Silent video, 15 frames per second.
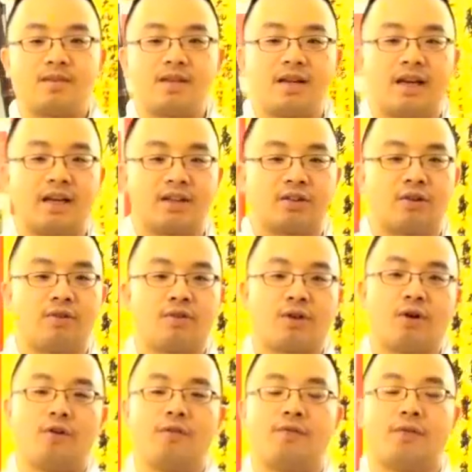okay, don't
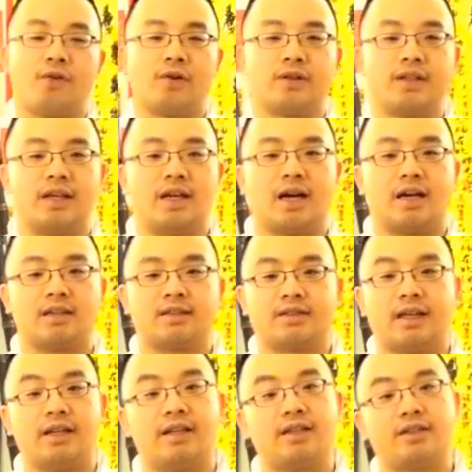go for the
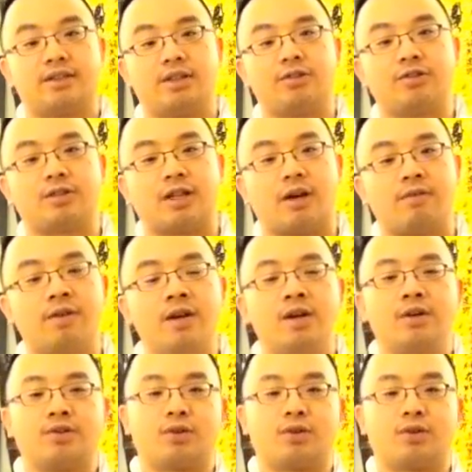stainless steel stuff.